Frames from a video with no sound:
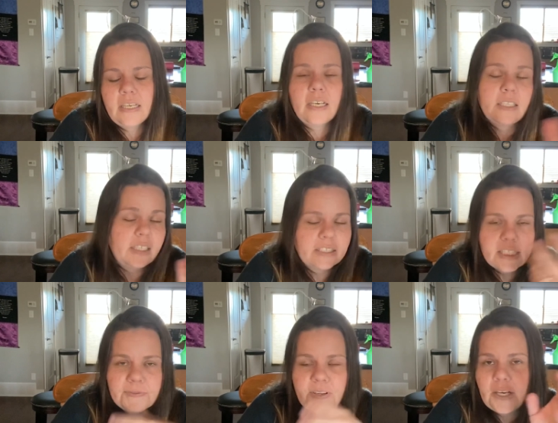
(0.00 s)
Unlike
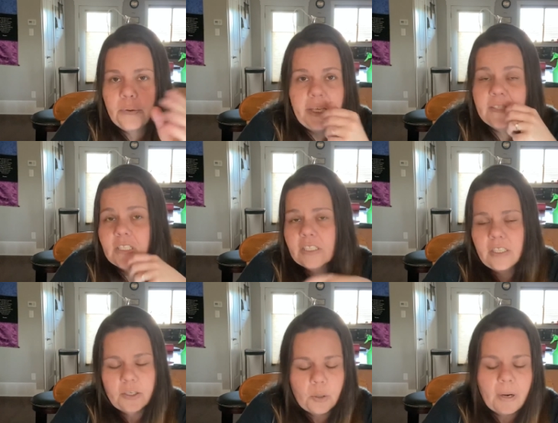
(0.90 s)
this video, it's just
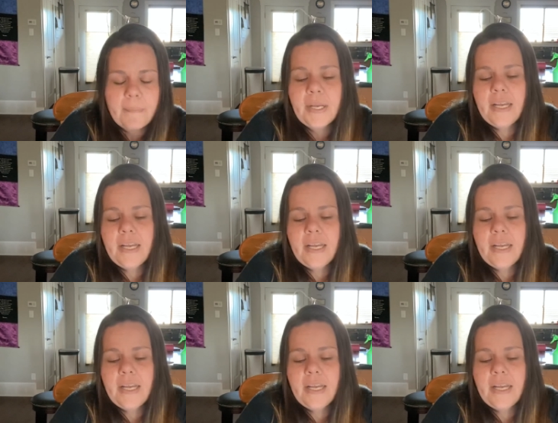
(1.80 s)
going to go up.